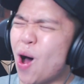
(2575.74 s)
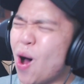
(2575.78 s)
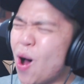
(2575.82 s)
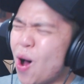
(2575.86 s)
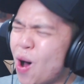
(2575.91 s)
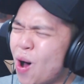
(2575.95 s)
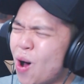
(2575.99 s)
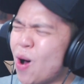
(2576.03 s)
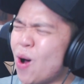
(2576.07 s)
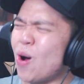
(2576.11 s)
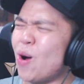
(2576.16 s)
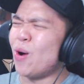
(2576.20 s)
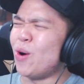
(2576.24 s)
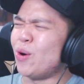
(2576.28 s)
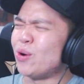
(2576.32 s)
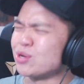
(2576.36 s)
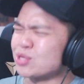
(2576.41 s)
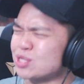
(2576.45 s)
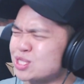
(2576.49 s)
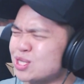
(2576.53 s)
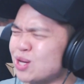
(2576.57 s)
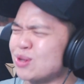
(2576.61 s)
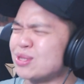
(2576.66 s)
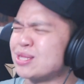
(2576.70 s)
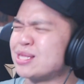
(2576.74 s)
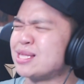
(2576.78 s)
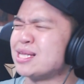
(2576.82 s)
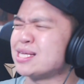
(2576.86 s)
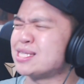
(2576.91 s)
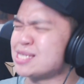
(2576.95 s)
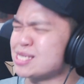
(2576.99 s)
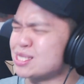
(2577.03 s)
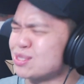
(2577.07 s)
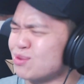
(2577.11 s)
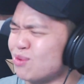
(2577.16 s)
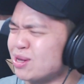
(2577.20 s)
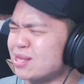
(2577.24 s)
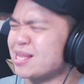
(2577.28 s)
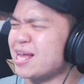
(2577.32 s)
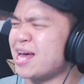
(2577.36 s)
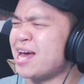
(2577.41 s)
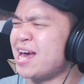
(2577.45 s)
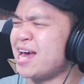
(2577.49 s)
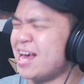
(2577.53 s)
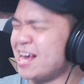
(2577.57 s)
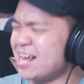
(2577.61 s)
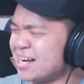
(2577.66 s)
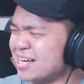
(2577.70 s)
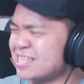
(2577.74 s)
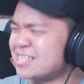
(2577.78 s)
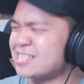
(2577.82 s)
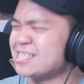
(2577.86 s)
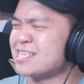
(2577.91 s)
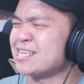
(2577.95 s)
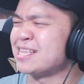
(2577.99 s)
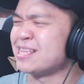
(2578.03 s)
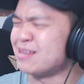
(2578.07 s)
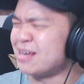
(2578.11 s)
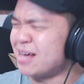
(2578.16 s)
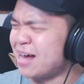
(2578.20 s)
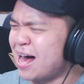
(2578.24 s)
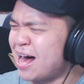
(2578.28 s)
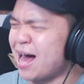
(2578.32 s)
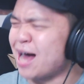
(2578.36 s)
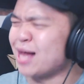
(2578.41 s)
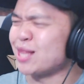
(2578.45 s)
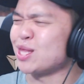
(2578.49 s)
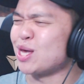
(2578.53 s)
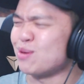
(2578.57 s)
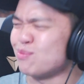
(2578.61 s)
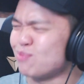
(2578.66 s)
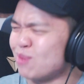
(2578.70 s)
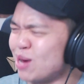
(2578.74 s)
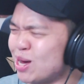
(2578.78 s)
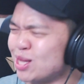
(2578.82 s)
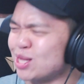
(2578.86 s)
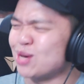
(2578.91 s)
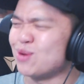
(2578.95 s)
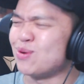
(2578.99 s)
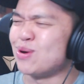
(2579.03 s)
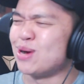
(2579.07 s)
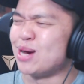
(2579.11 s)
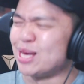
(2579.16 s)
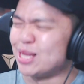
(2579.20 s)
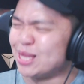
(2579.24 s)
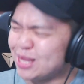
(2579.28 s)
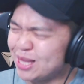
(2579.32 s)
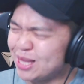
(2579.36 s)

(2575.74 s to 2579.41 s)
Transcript: Oh, so this is what they hit us in the highlight medley with.